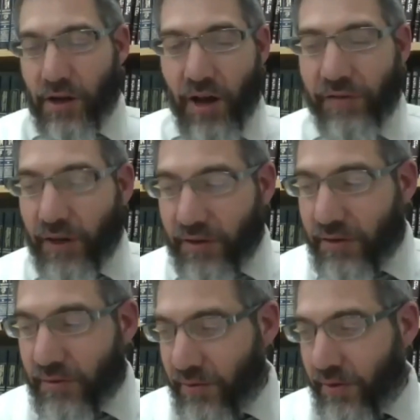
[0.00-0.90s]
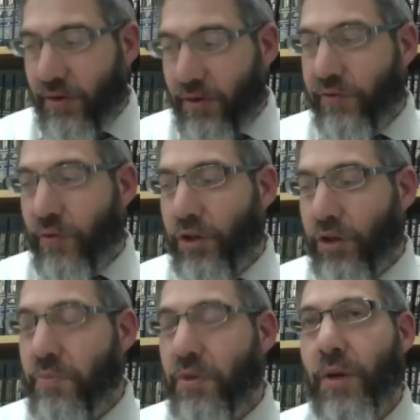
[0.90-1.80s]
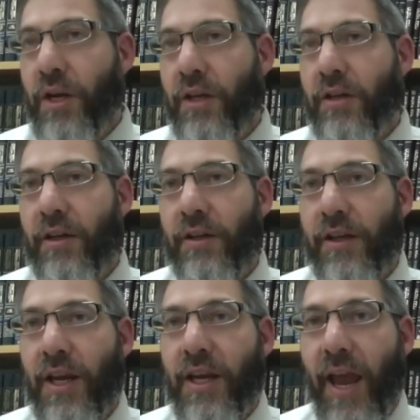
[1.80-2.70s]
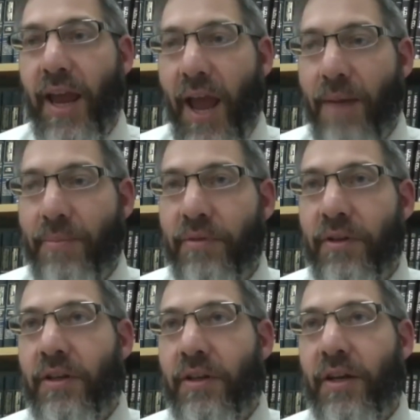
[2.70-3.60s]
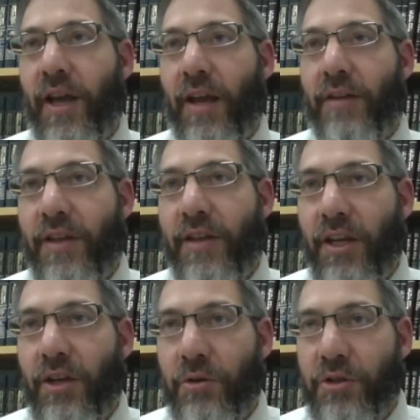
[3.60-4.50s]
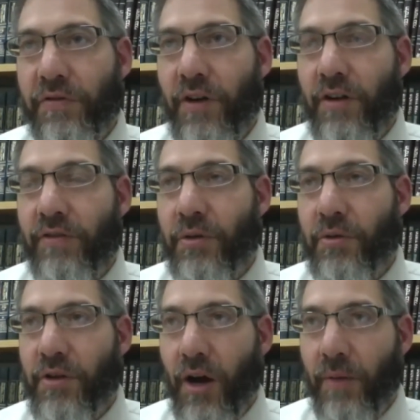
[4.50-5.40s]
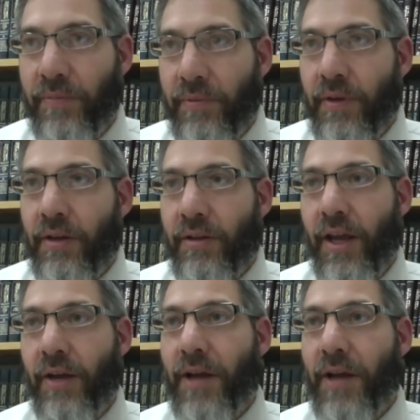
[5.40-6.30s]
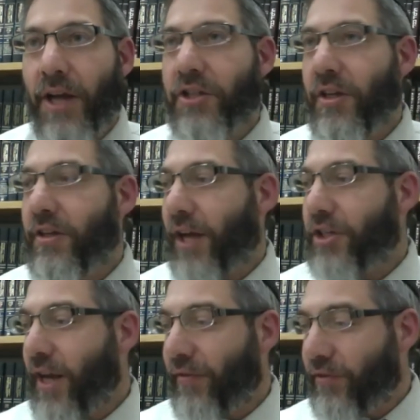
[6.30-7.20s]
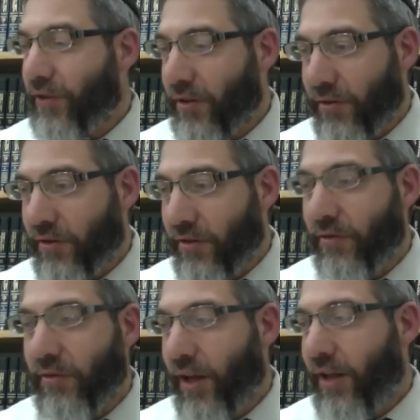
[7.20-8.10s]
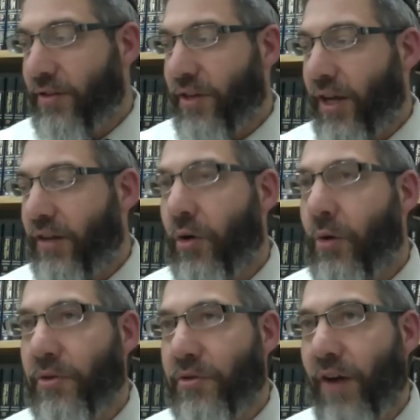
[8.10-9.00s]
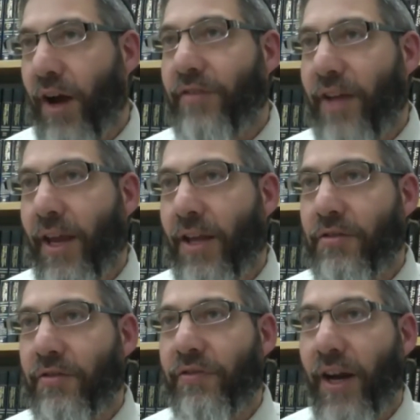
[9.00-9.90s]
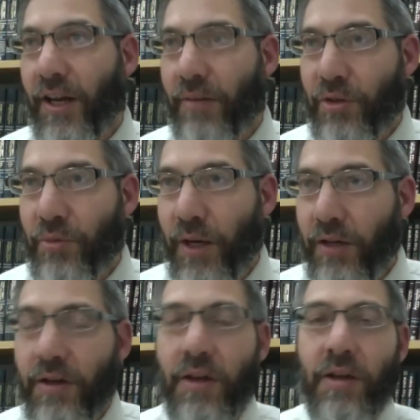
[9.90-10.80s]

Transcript: covenant forged between King Ahab and King Yehoshaphat of Yehuda. They would actually after, I'd say, almost 5 decades of fighting between